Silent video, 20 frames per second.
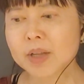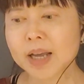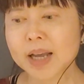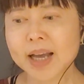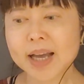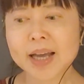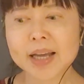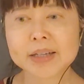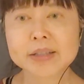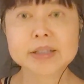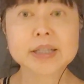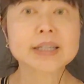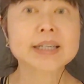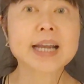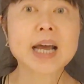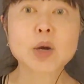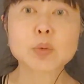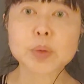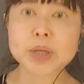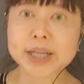And
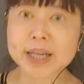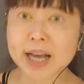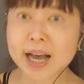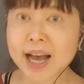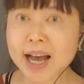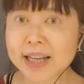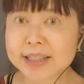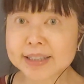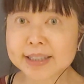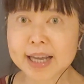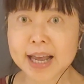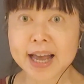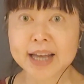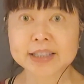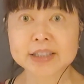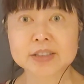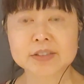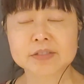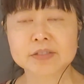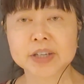now we can't
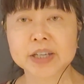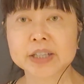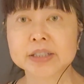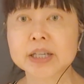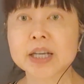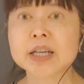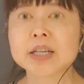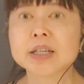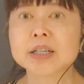activate